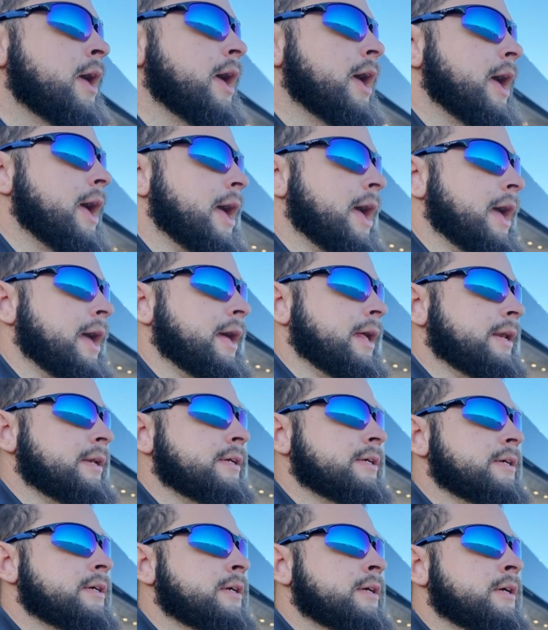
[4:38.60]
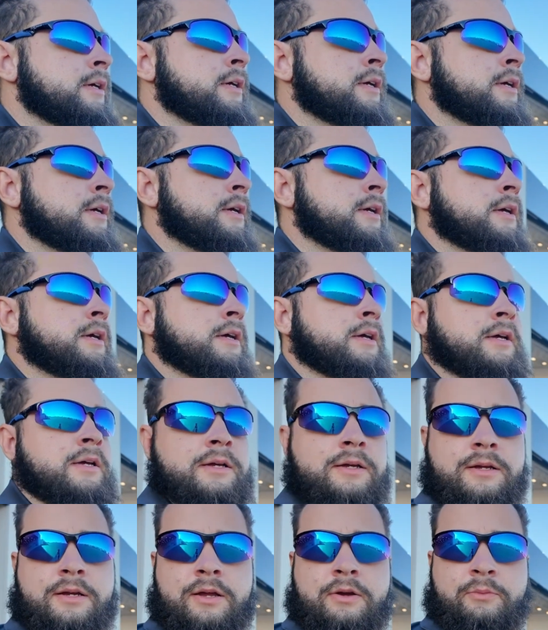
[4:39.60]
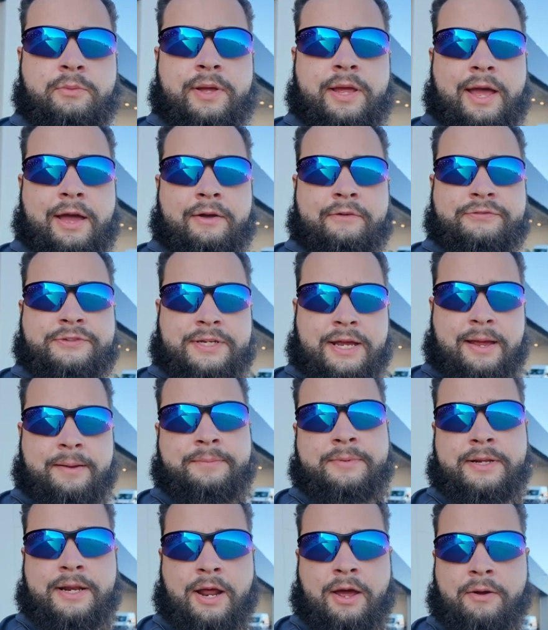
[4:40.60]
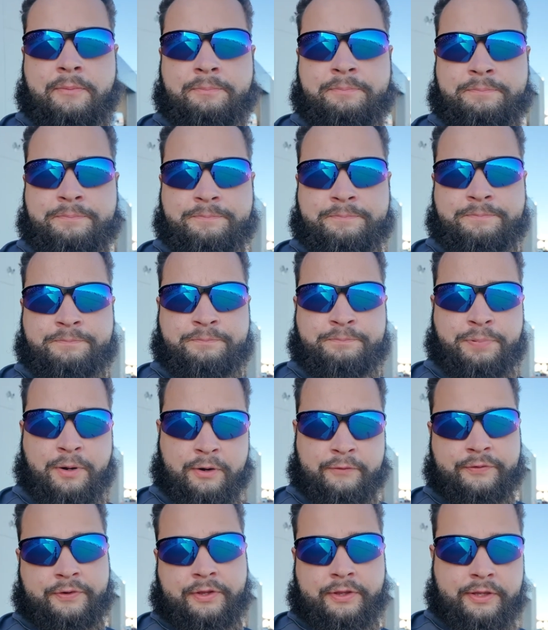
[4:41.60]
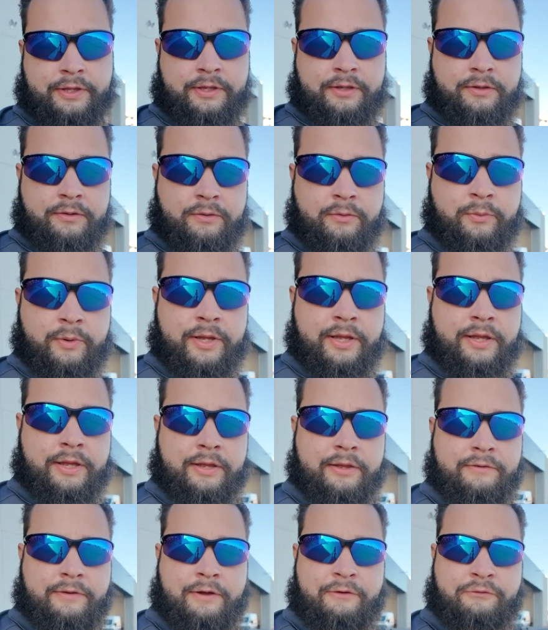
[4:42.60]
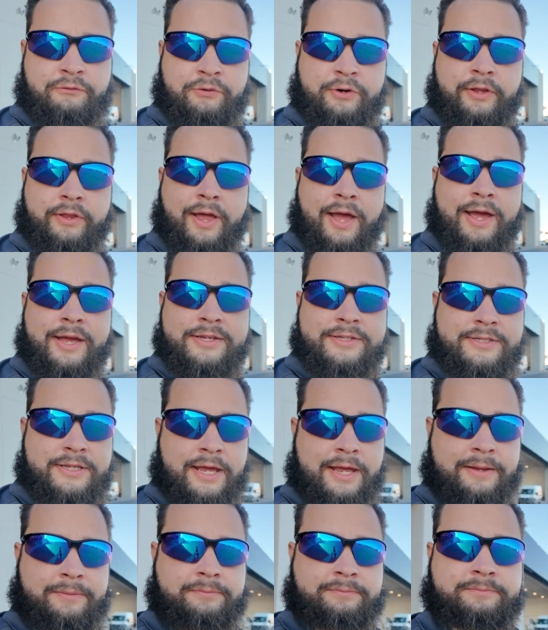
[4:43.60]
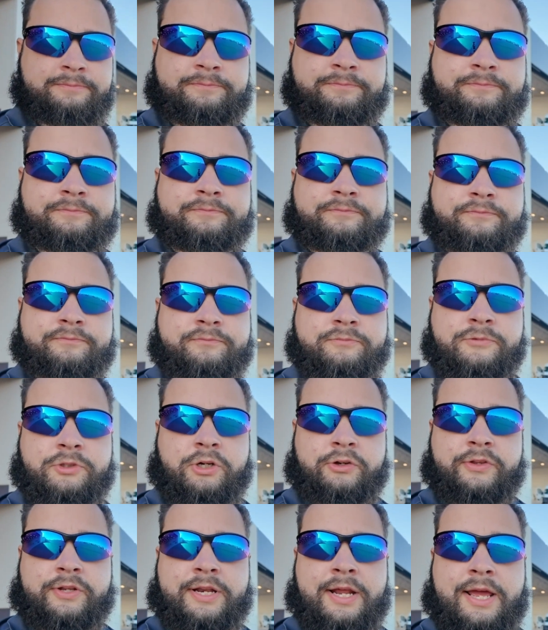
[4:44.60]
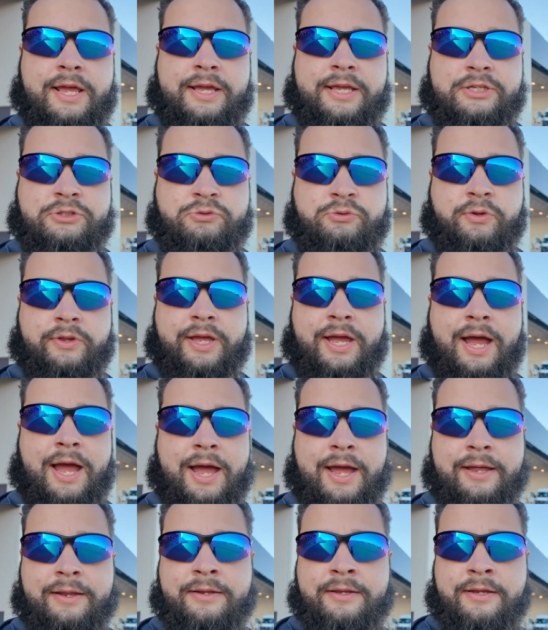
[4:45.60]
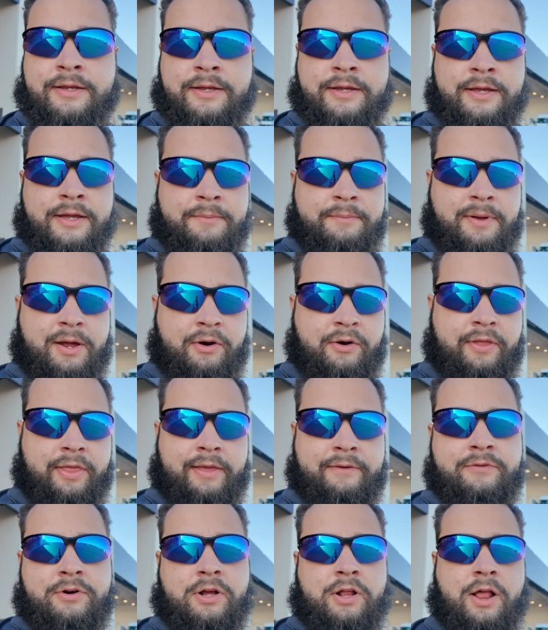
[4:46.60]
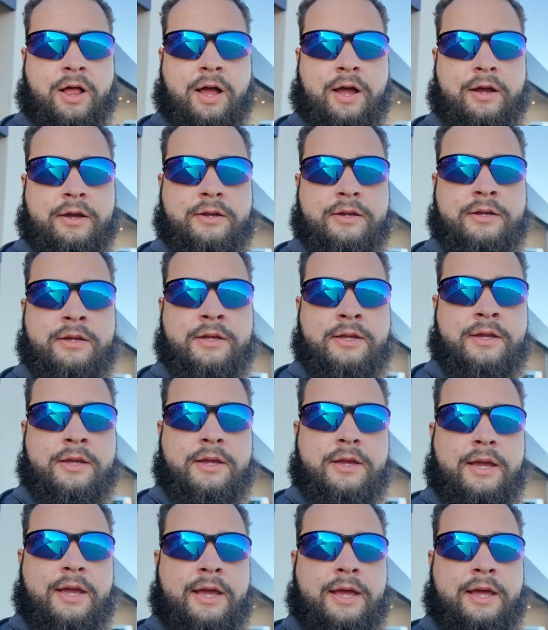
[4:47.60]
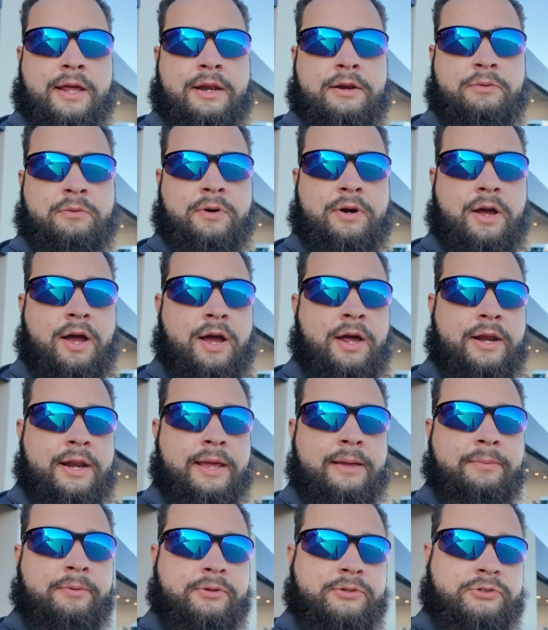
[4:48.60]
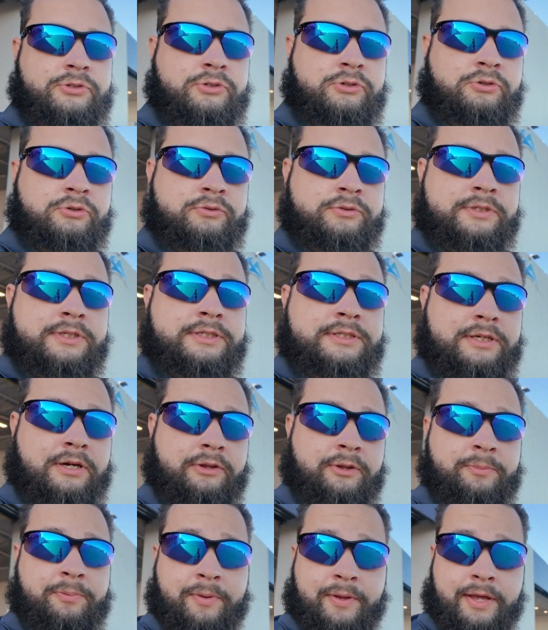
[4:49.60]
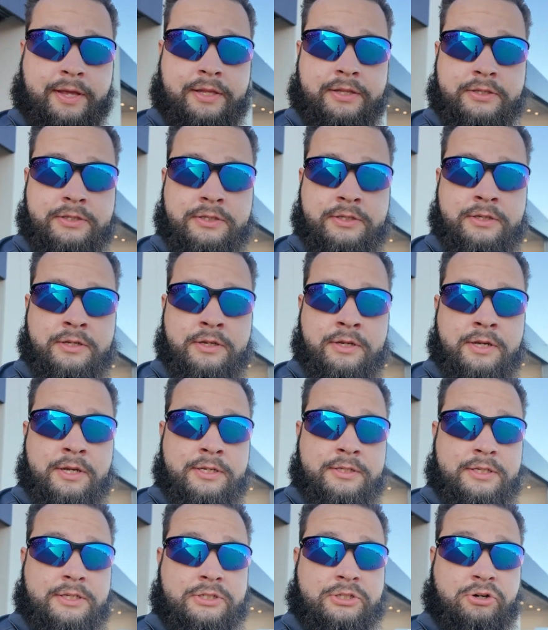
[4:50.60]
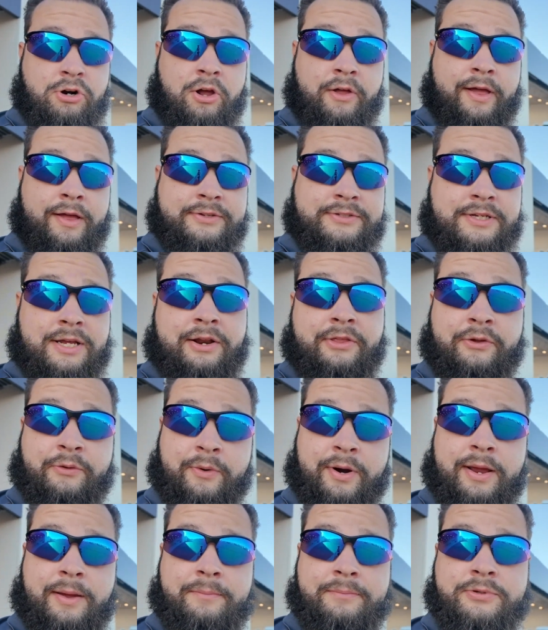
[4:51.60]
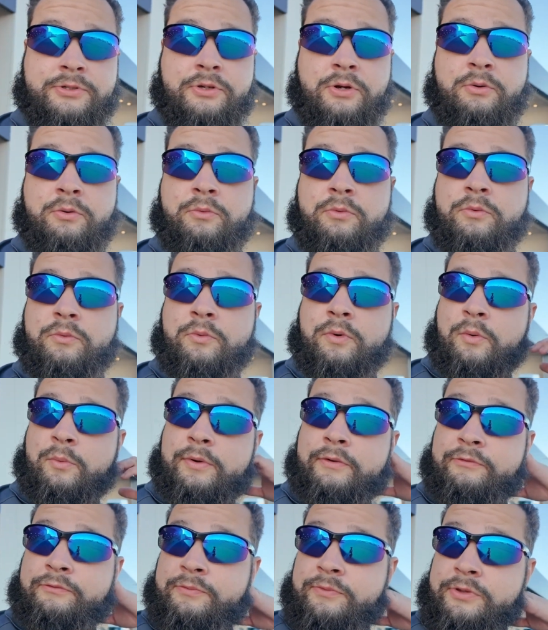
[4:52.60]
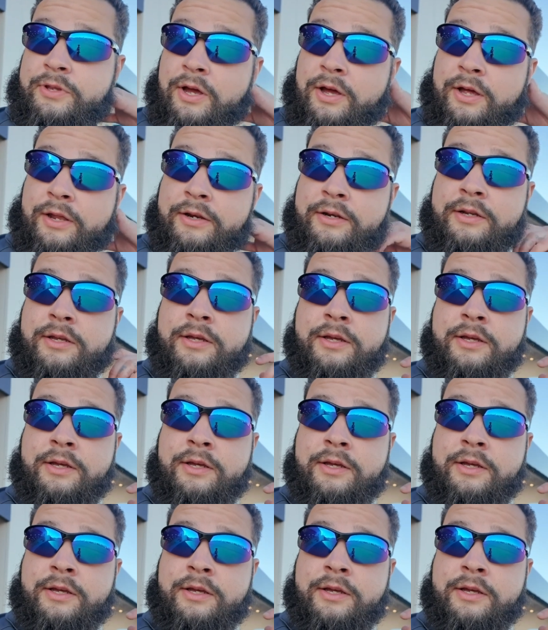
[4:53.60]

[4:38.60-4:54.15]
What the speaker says: and we have timed it out perfectly. We have realized that during the day it gets really hot at 11 o'clock, and we're not unable to detail the planes since they're all outside on the ramp. So what we've done